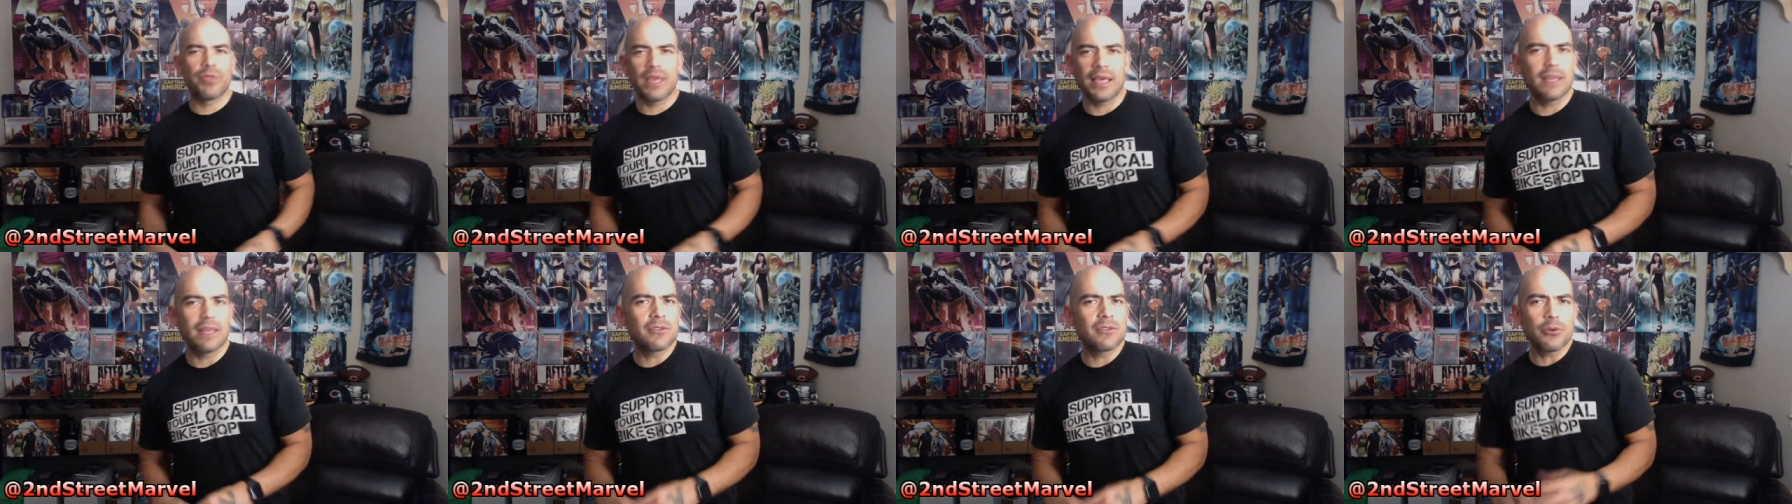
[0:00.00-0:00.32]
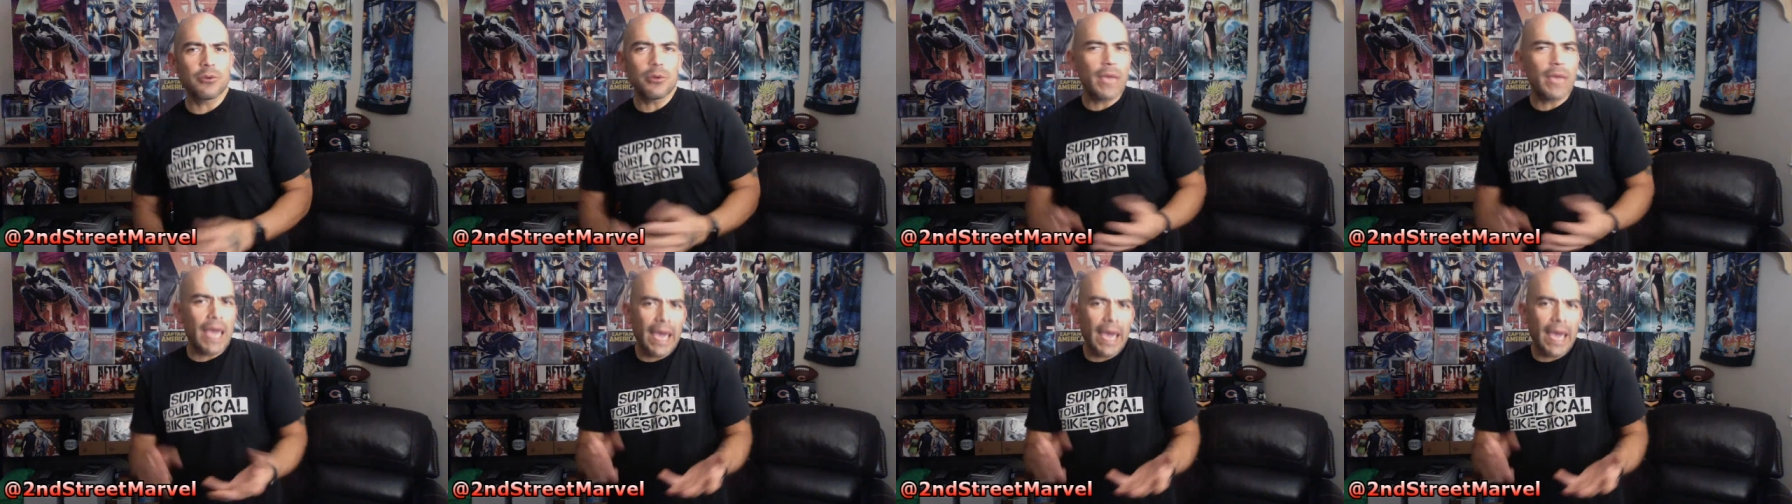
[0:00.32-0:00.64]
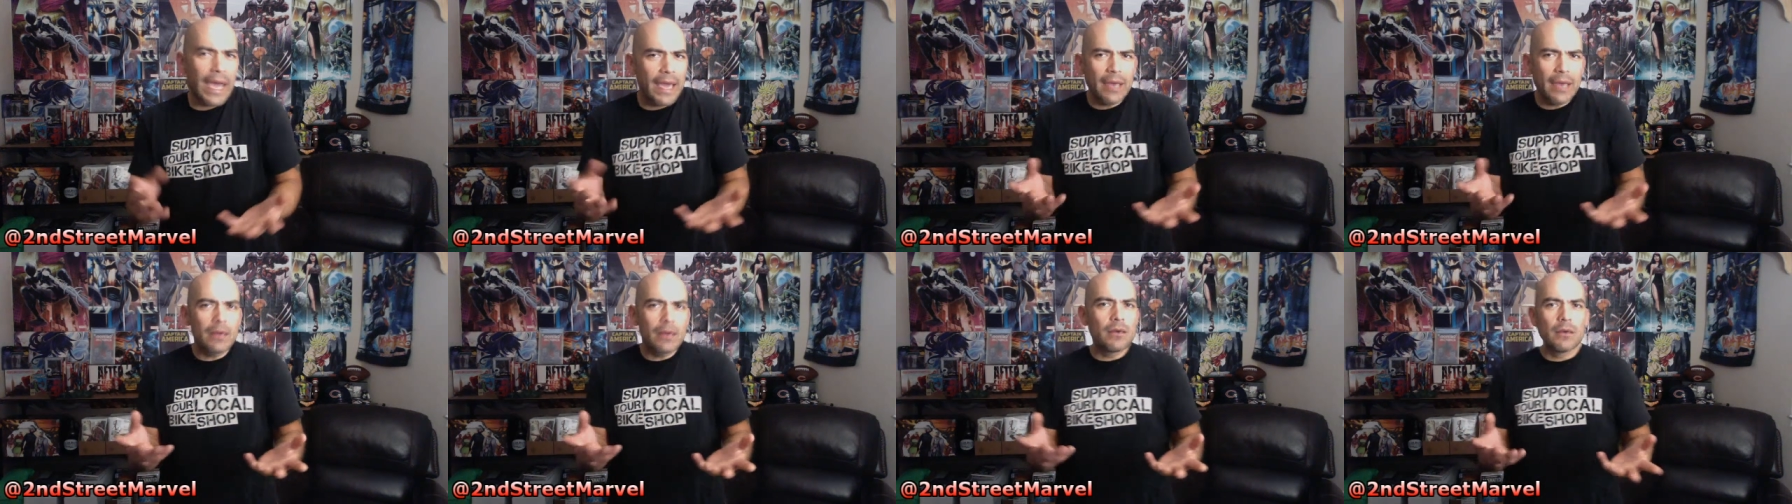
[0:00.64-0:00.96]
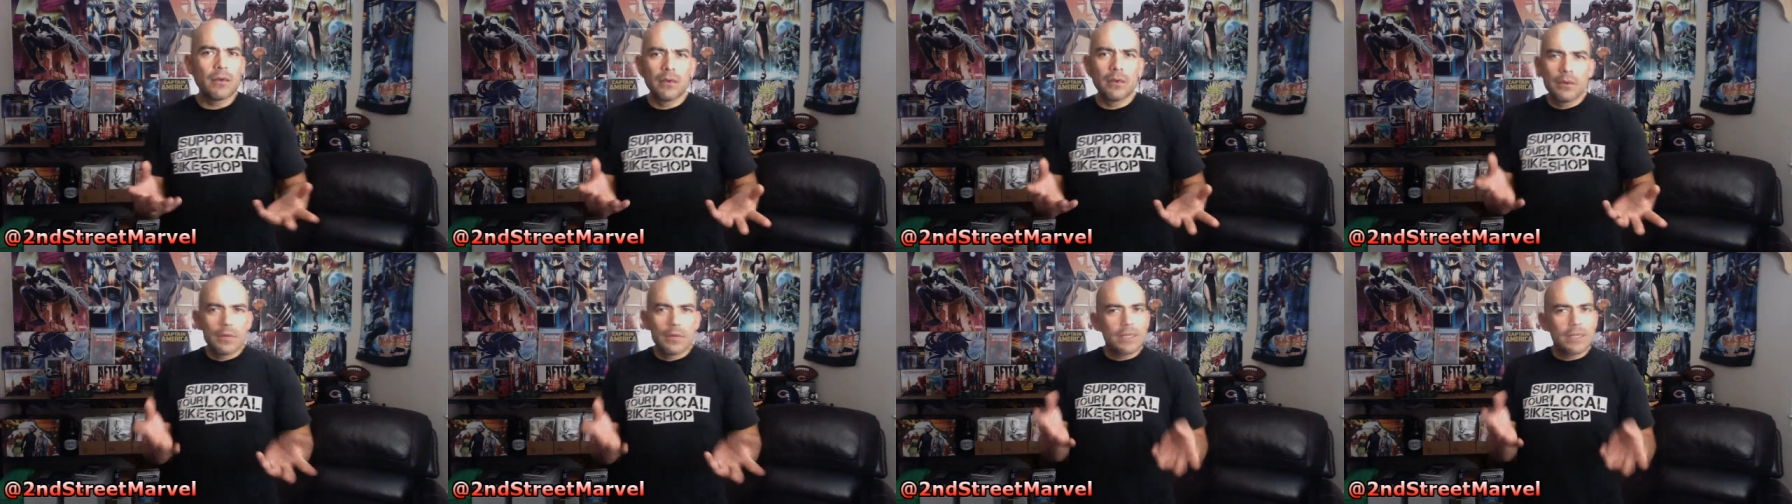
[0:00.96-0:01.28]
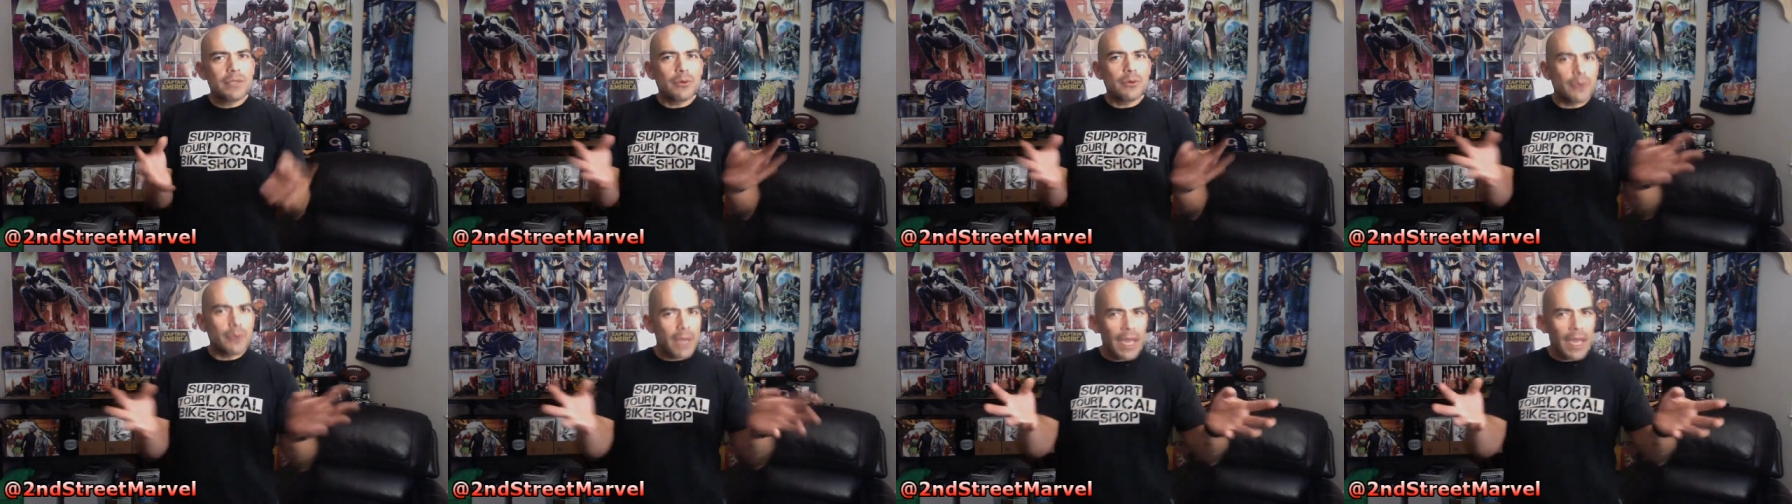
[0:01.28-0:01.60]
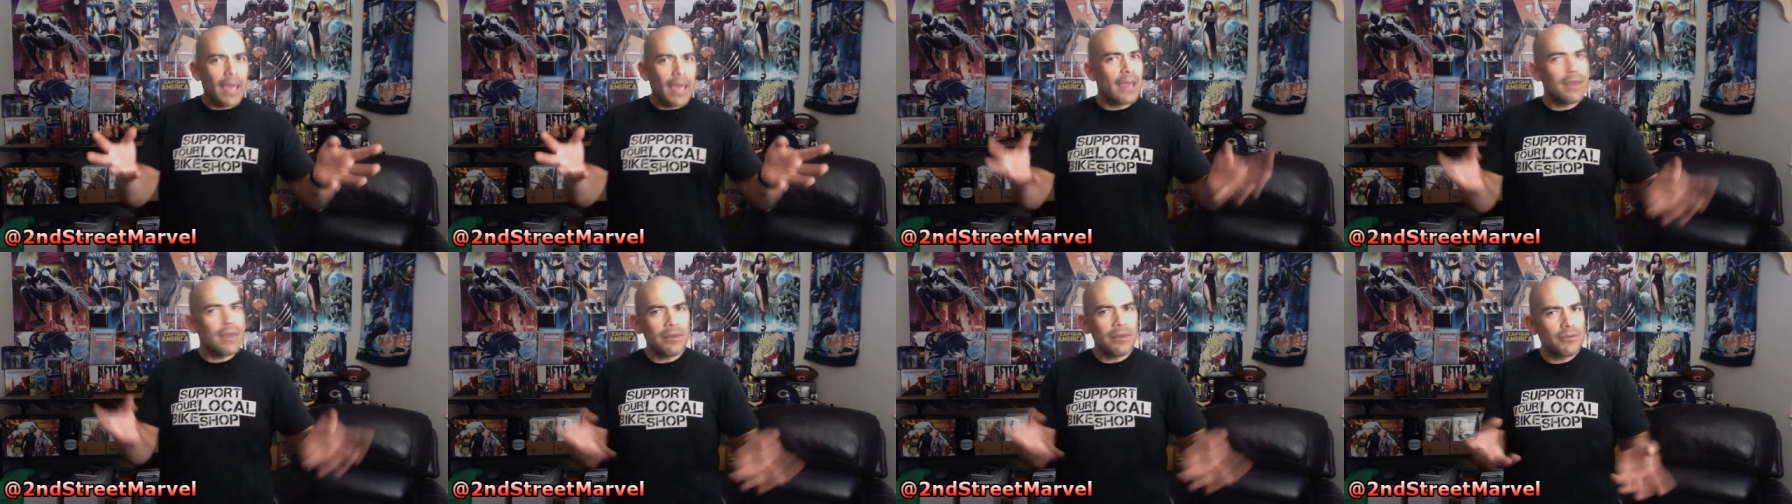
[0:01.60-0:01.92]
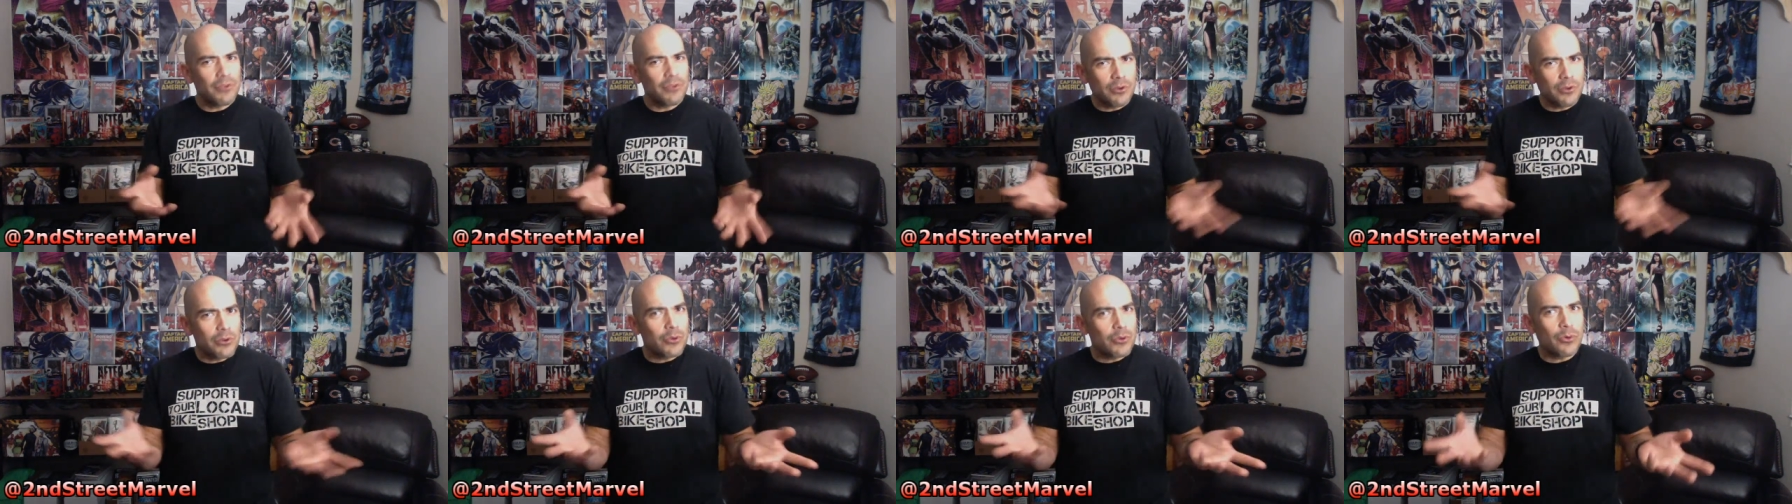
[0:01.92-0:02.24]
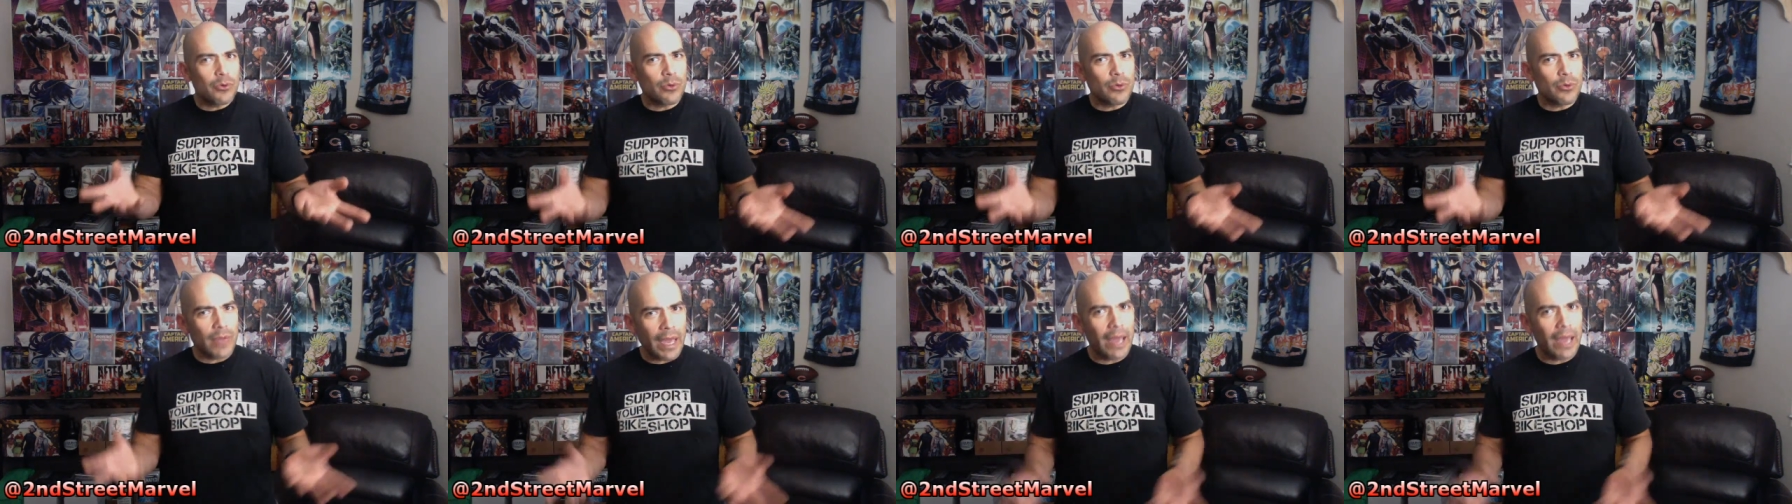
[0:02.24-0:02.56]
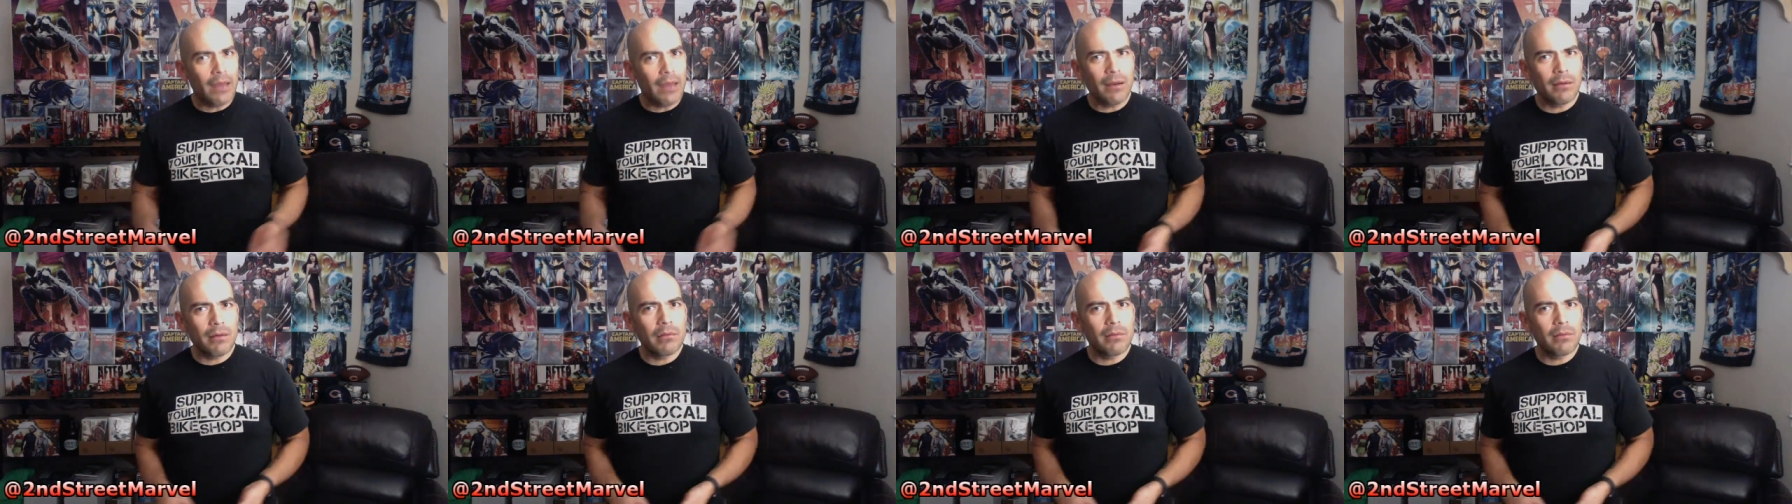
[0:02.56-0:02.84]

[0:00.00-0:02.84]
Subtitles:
That's okay. That's okay if you do that.